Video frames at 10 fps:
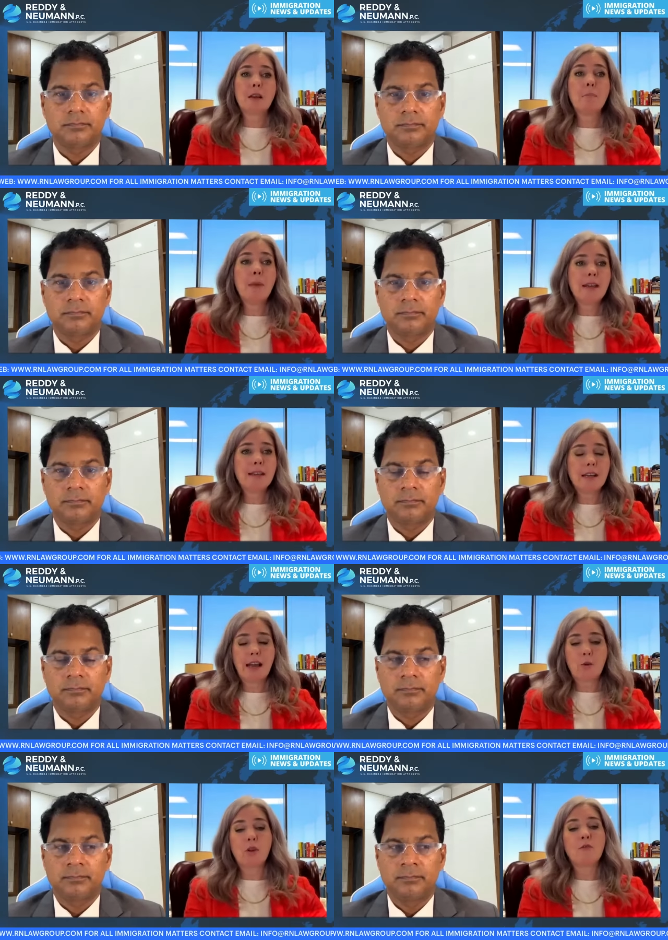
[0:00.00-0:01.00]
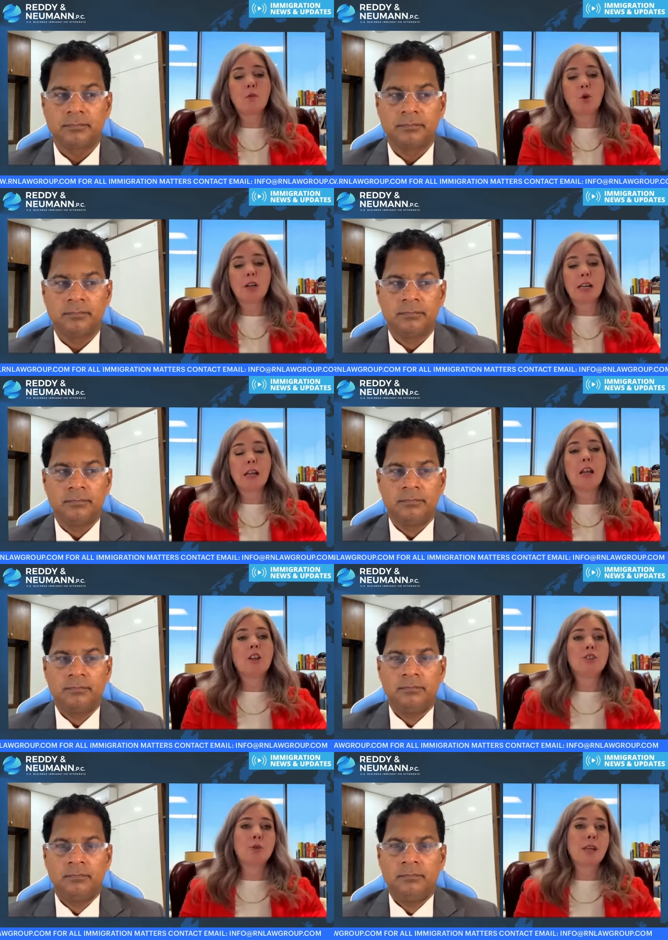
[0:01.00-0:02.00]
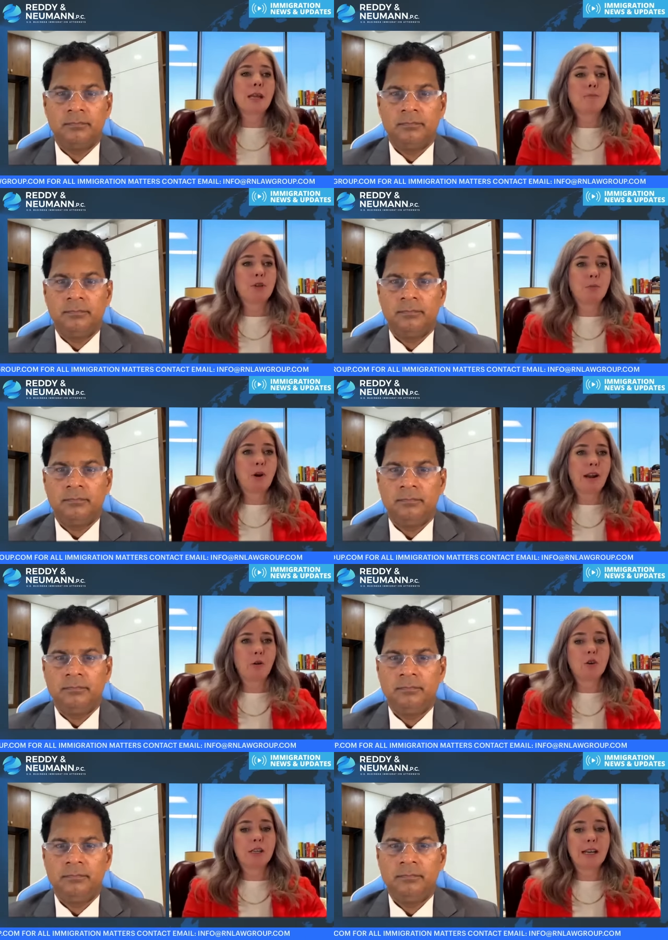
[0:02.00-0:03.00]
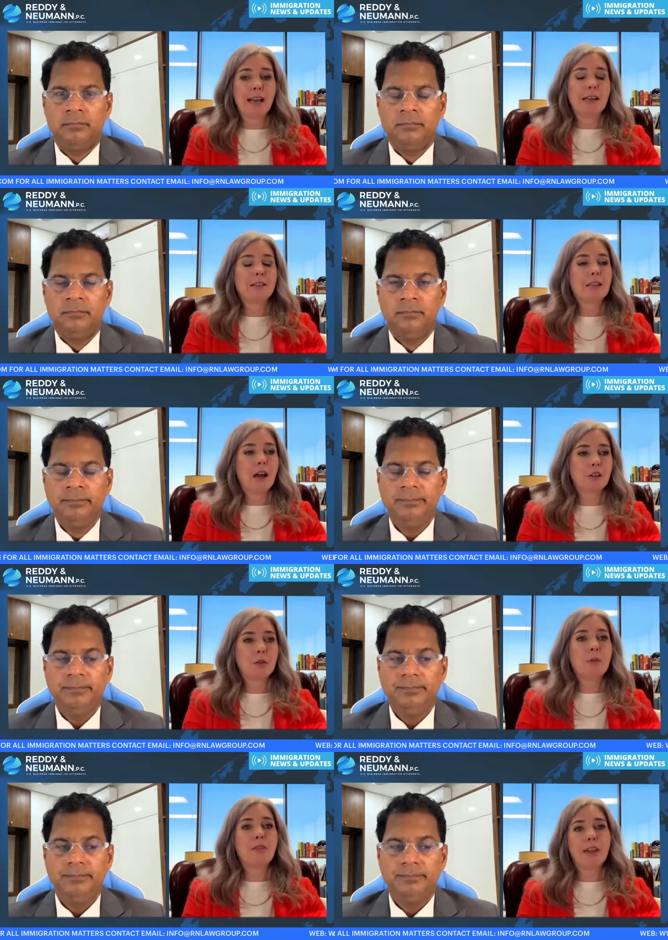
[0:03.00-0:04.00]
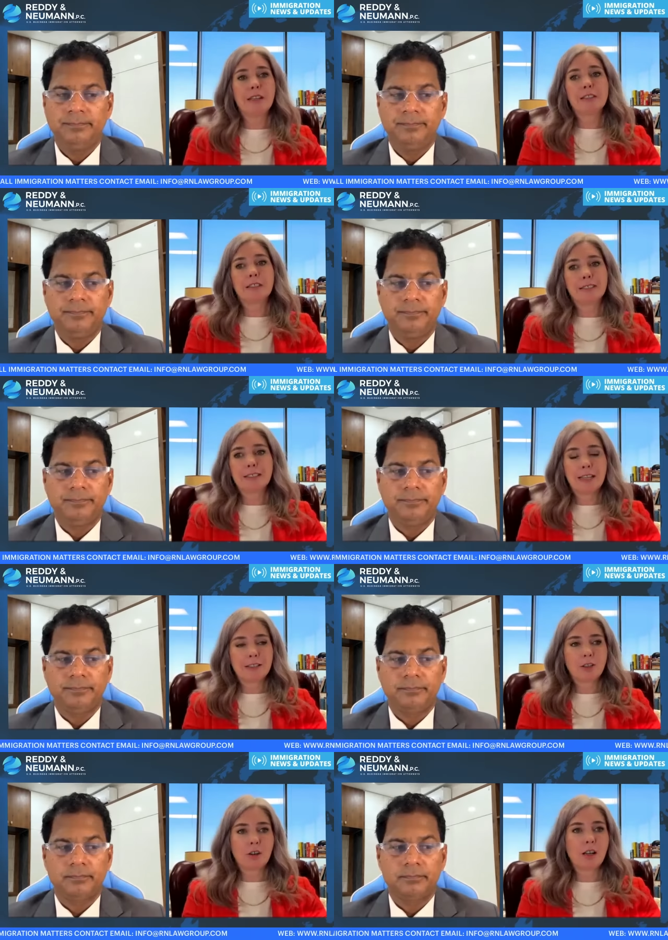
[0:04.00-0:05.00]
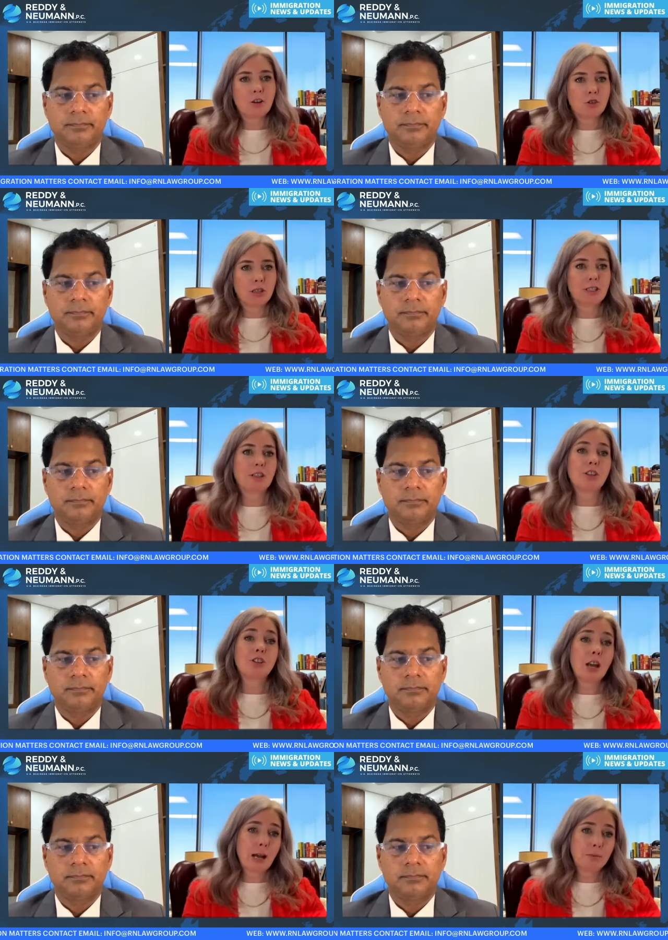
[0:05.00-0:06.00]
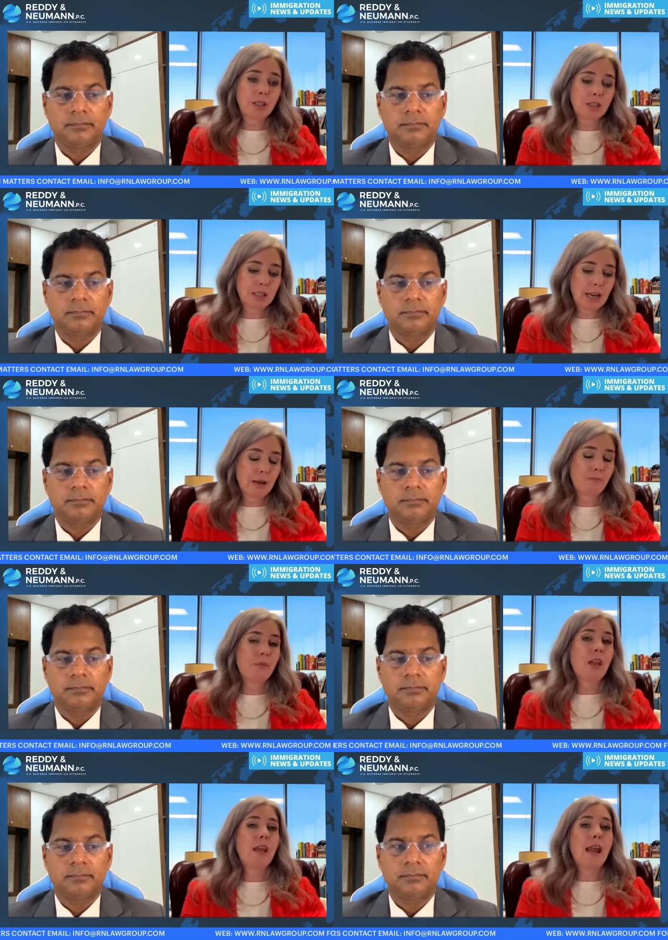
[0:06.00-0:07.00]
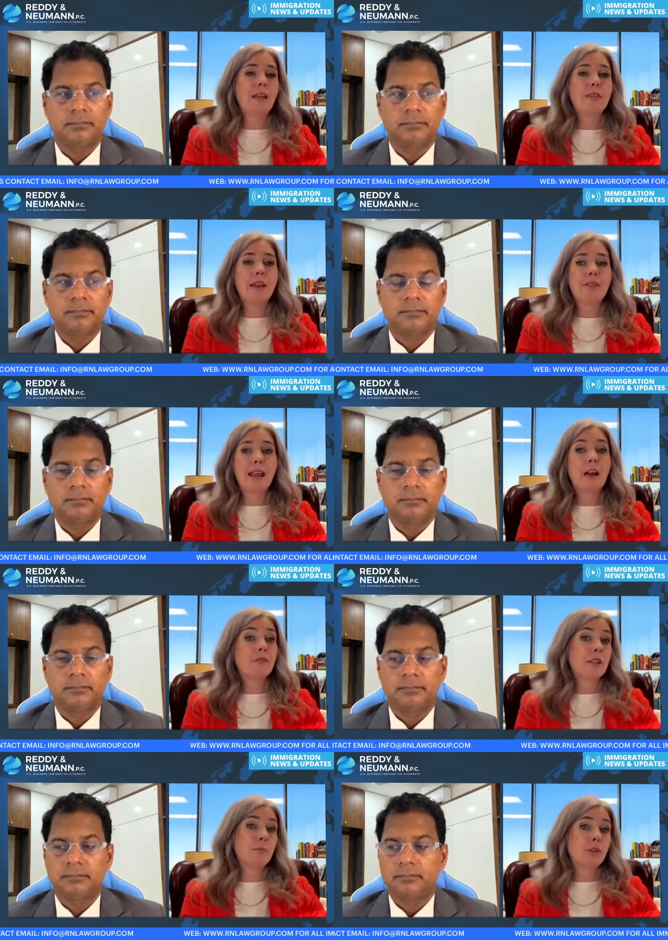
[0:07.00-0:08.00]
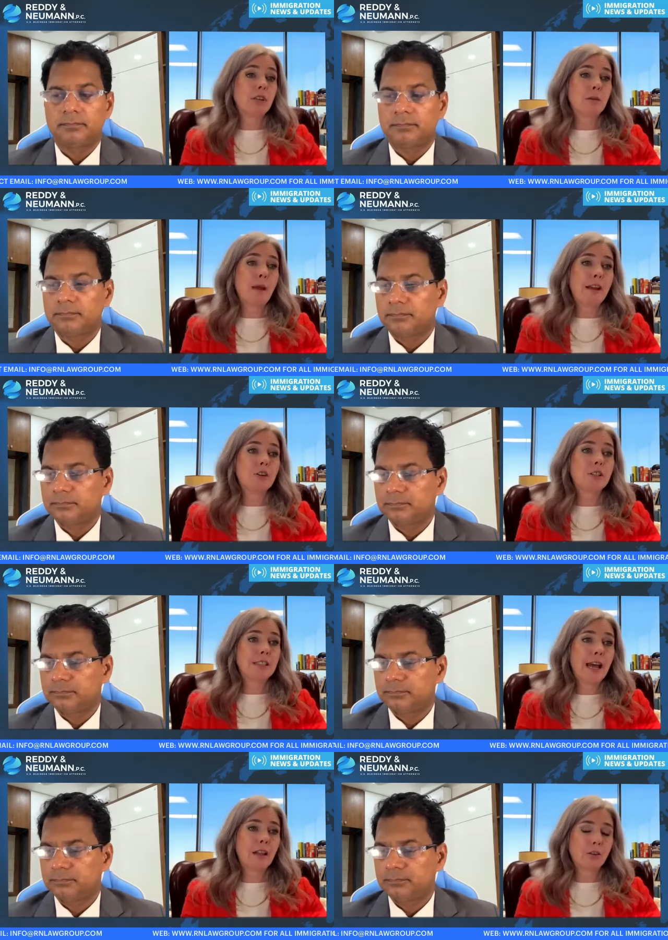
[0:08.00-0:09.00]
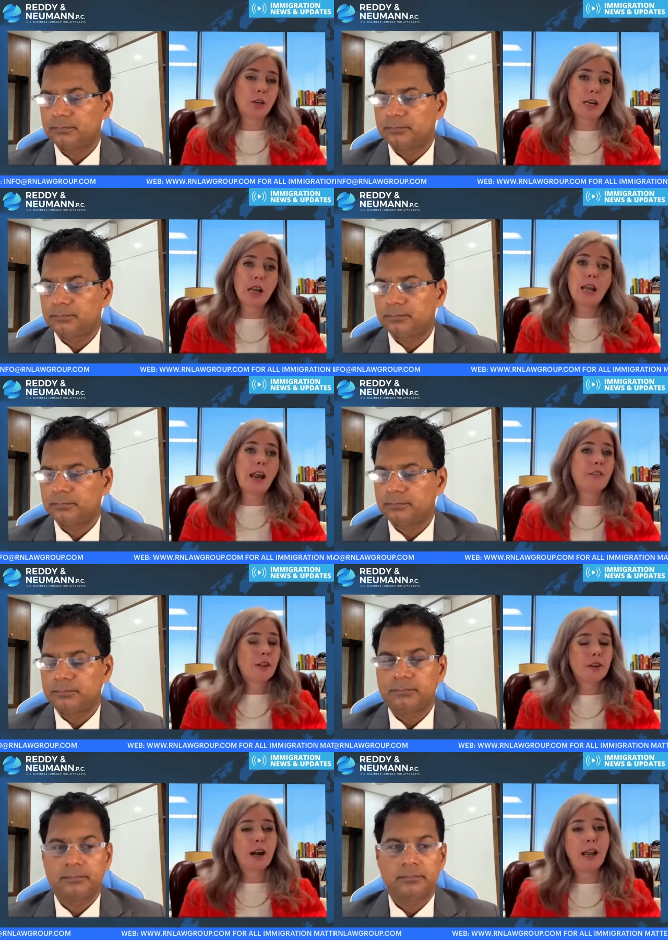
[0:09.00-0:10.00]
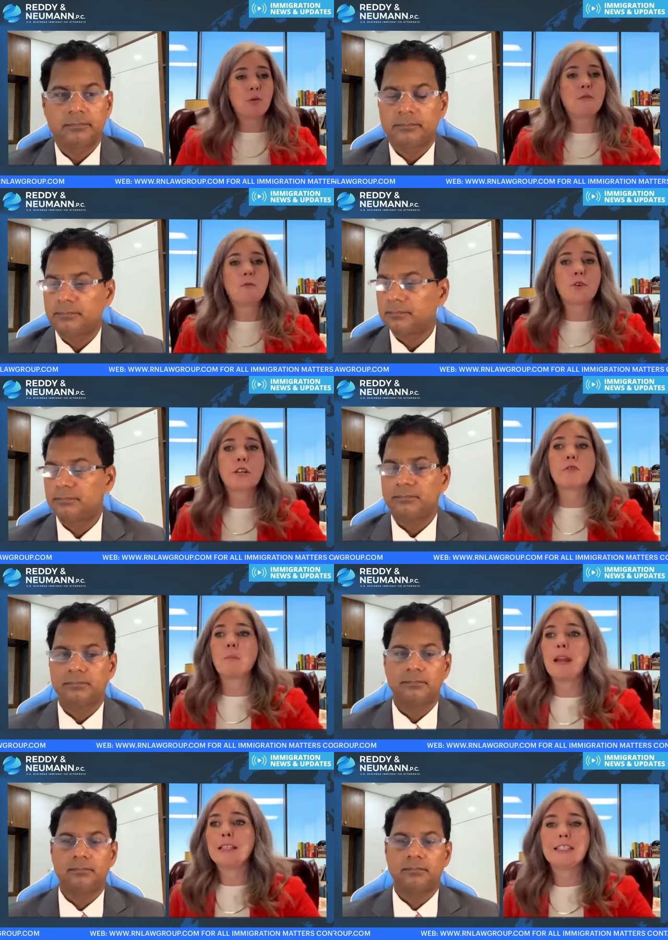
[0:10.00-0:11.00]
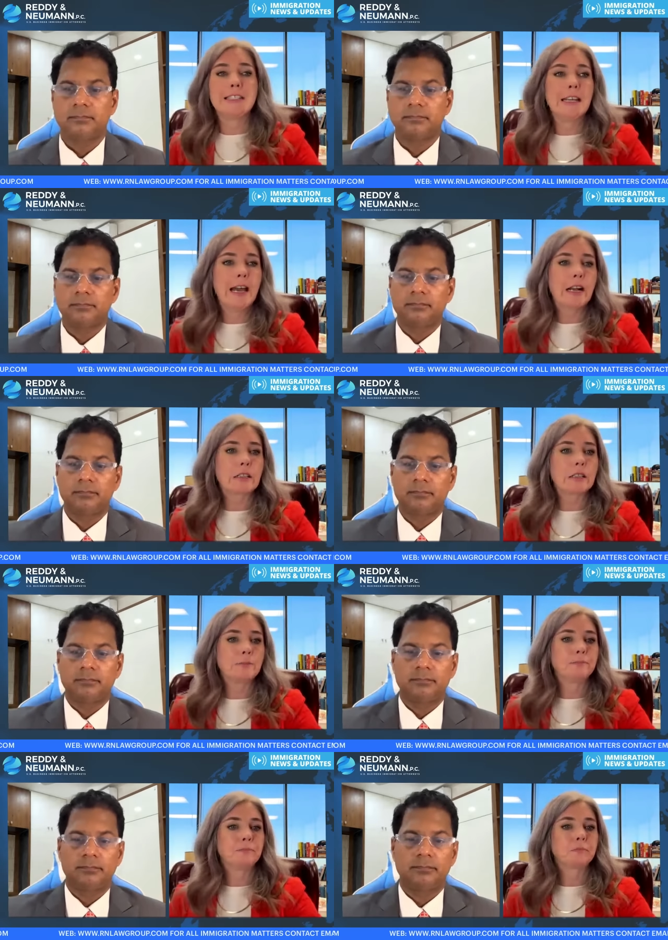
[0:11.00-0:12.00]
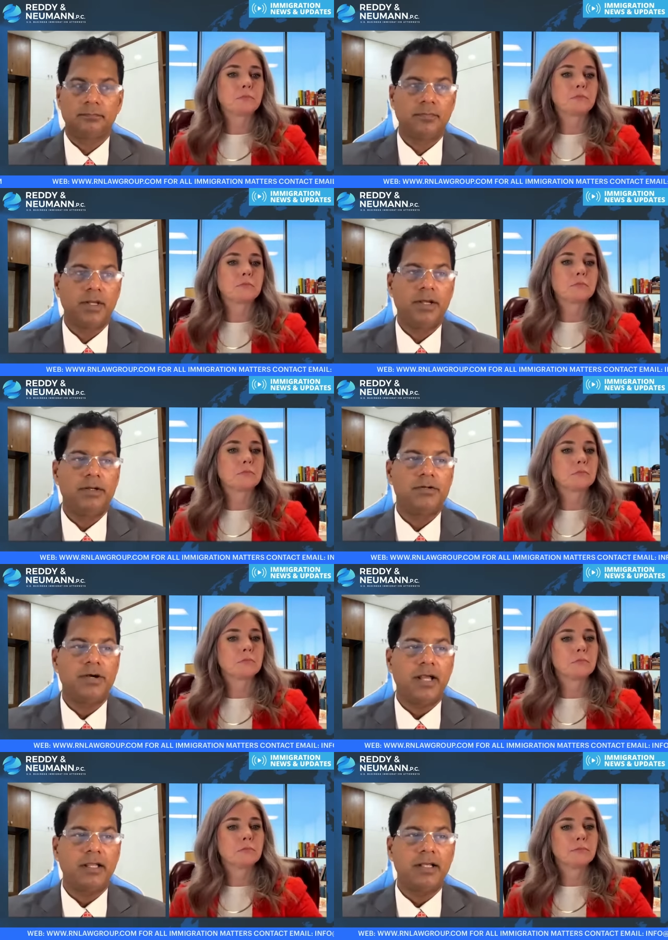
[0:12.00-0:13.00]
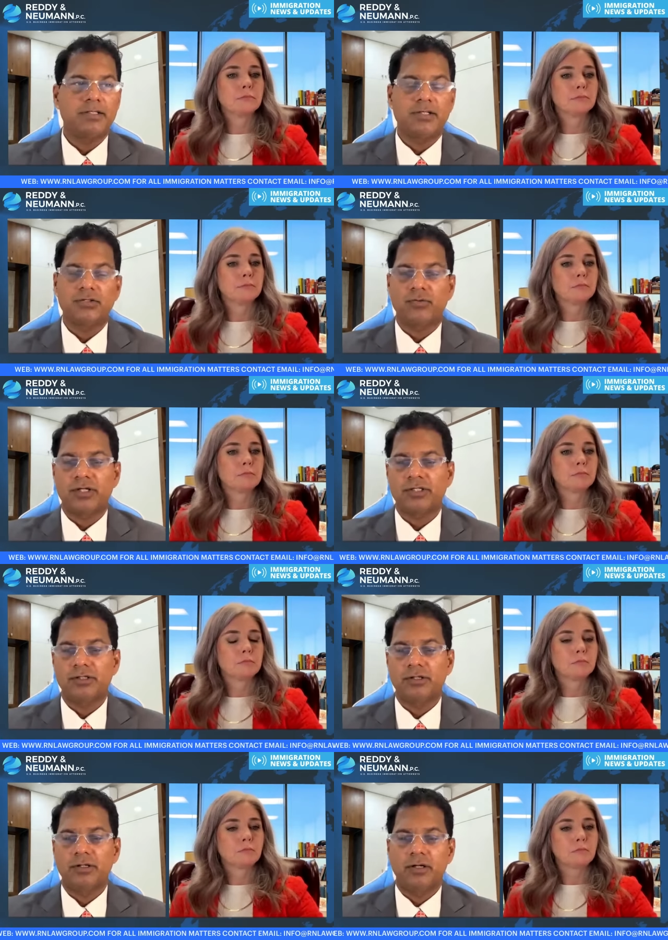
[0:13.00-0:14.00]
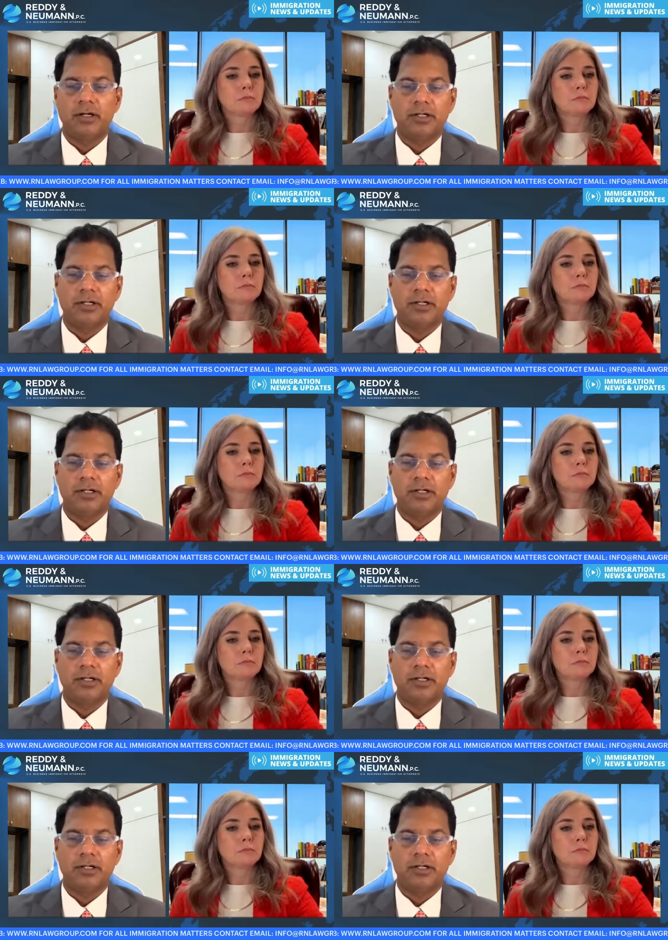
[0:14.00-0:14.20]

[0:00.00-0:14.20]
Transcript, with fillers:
Speaker 1: an amended I-140 to keep your priority date, document that it's a successor in interest, that the job's the same, and that they have the ability to pay your salary, and then your I-140 remains intact.
Speaker 2: Dragon has this question.